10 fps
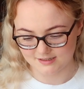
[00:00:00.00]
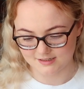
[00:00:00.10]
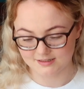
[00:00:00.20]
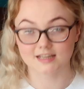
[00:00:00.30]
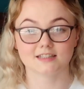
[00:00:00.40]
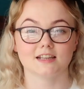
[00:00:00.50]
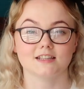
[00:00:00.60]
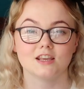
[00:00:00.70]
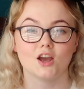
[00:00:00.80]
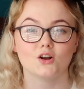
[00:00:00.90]
this is
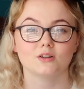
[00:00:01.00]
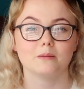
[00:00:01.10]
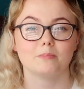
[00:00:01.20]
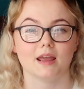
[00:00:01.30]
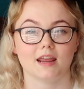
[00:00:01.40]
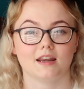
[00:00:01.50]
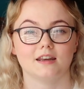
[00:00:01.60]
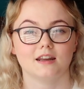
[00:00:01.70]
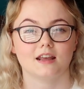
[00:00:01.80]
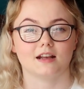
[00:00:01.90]
the only pin
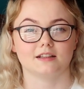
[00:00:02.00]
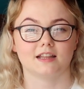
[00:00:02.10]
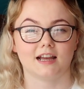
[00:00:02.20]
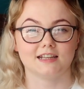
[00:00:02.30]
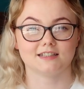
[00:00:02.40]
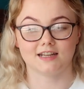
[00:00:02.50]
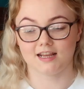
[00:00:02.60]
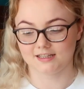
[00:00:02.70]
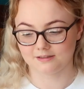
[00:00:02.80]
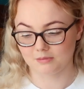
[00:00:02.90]
that isn't a
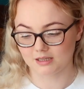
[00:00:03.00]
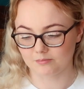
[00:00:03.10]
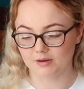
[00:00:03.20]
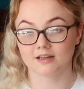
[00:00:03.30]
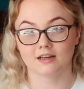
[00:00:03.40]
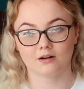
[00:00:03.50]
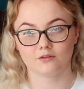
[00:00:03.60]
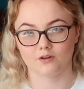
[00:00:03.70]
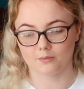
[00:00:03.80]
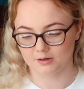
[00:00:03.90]
hidden Mickey pin out
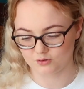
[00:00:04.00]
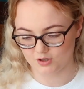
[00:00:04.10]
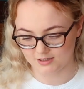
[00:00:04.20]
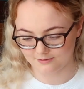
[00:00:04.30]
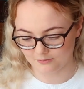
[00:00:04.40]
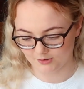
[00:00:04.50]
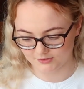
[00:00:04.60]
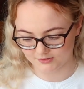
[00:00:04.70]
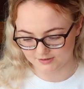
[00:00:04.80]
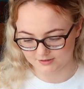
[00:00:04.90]
of our pin trading
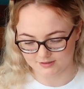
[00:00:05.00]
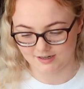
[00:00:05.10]
ones,